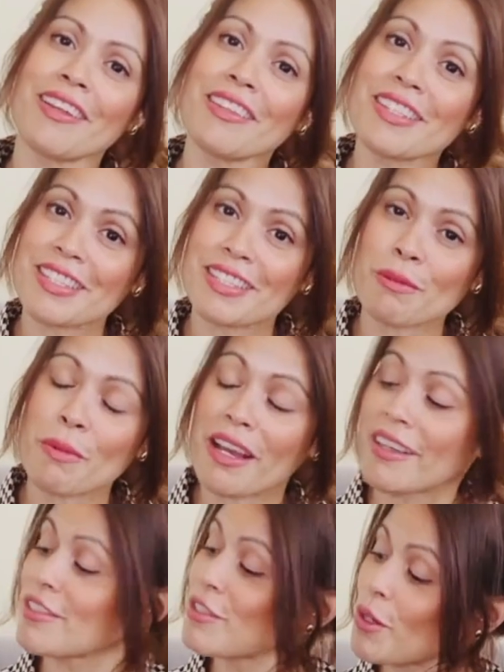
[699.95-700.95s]
this is the
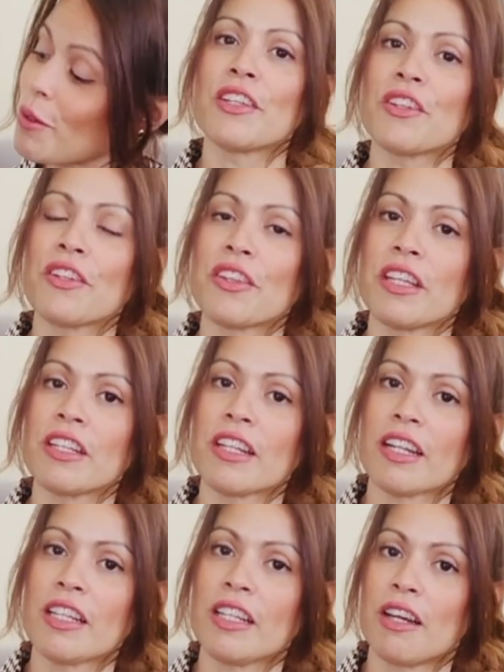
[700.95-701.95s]
bag. So another thing that
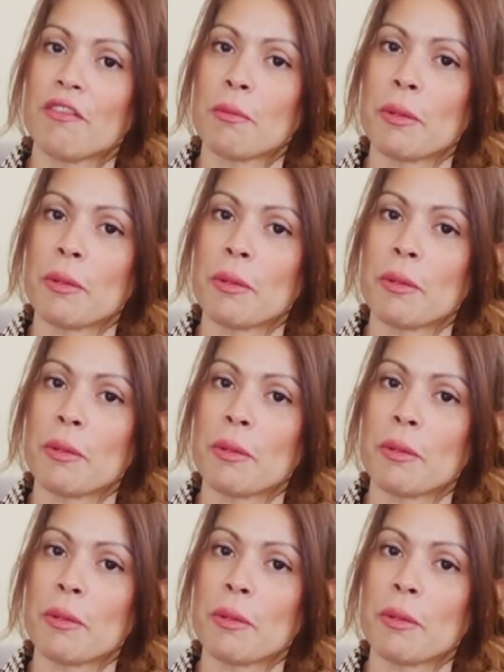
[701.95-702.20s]
I love